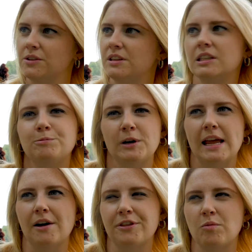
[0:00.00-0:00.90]
So this is pretty
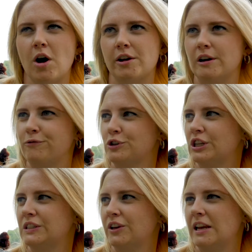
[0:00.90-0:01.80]
healthy water if we're
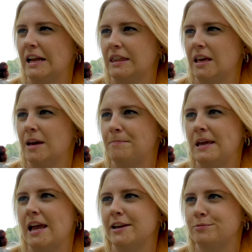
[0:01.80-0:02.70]
just looking at the
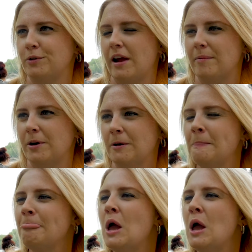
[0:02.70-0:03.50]
pH parameter.